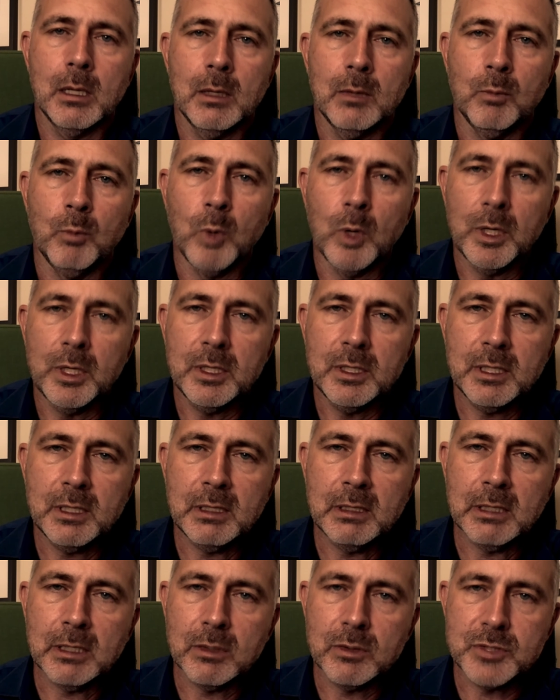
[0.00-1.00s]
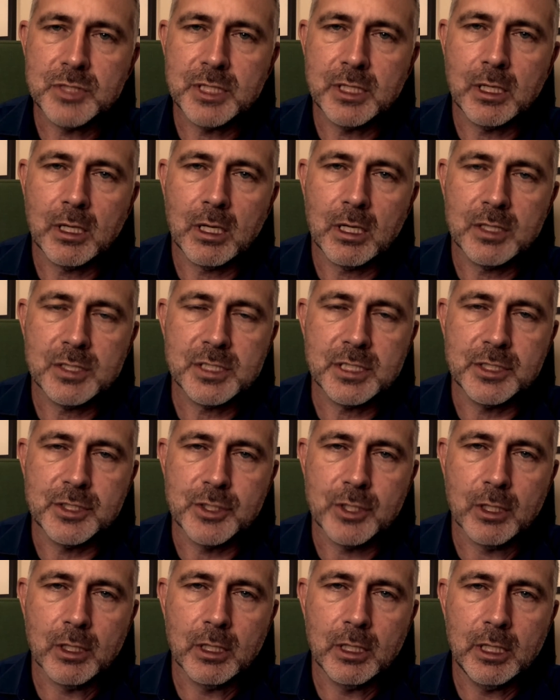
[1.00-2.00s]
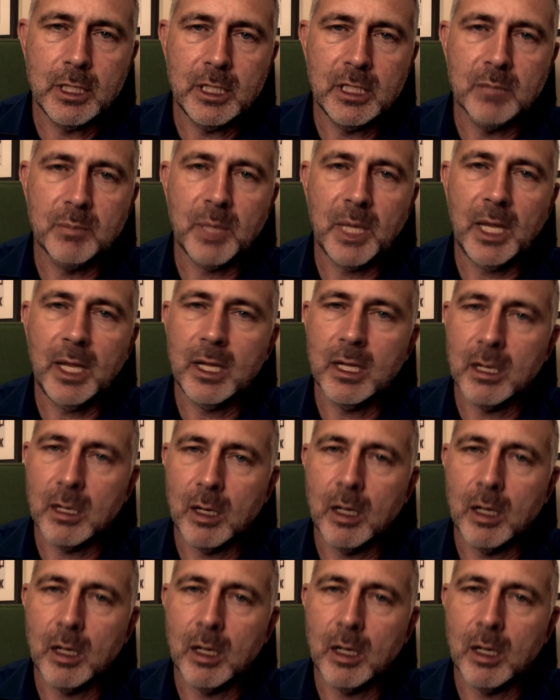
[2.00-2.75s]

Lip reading: One of the closing costs that you're going to need to pay